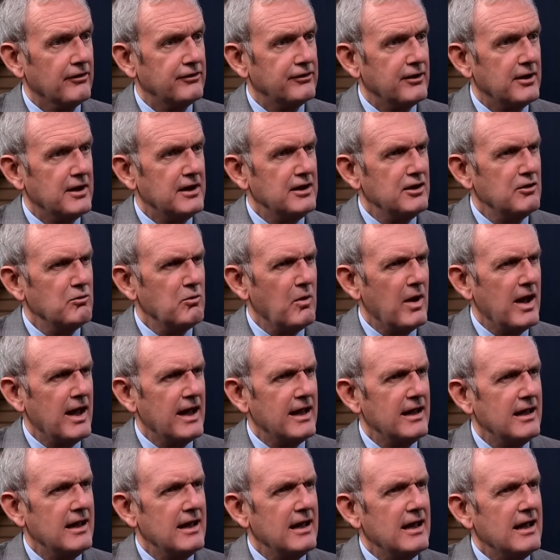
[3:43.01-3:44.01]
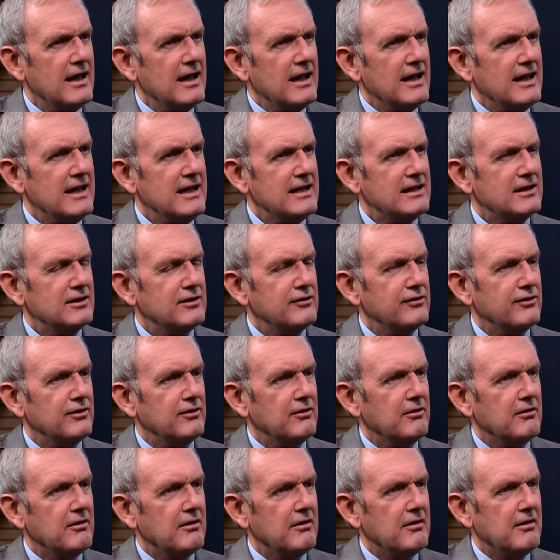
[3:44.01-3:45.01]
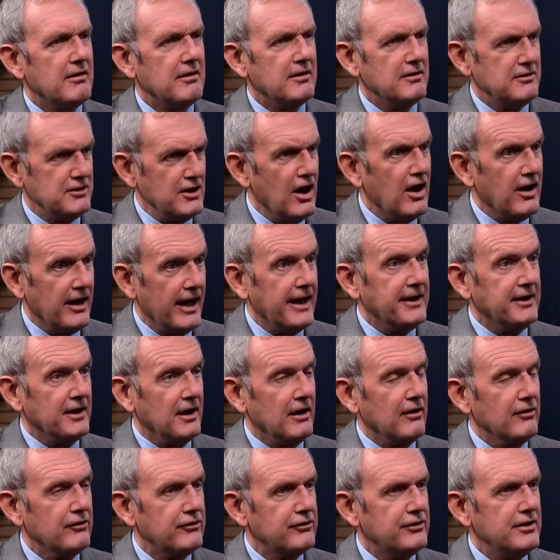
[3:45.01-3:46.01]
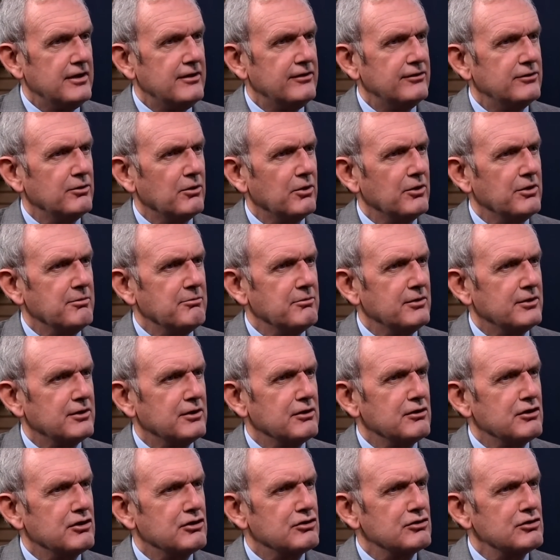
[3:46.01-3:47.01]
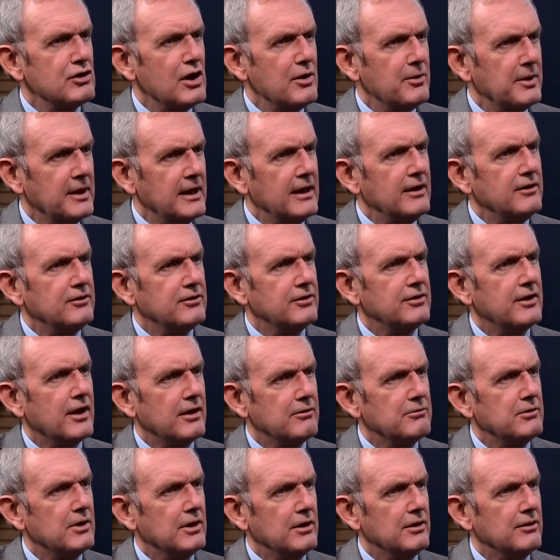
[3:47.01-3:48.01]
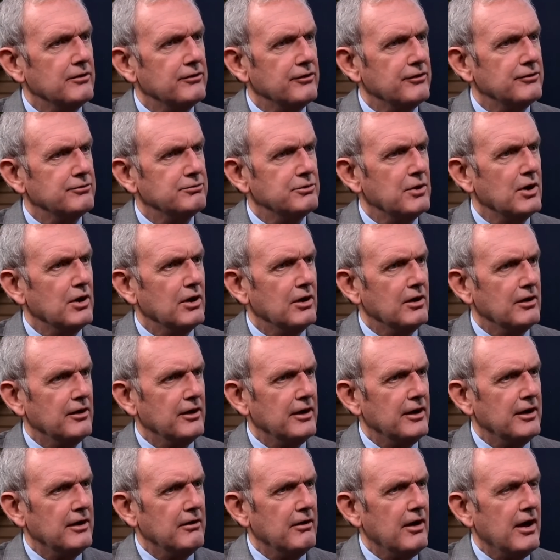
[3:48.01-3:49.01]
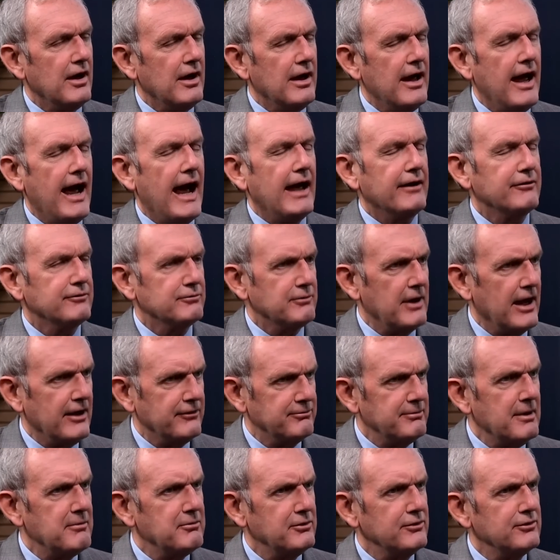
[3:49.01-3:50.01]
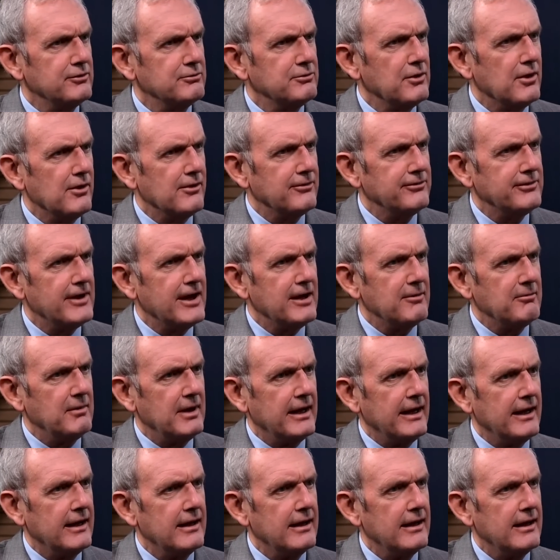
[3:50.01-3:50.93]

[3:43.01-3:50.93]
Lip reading: So in a way, he kind of, young adults, he saw them kind of growing into their roles as members of the royal family.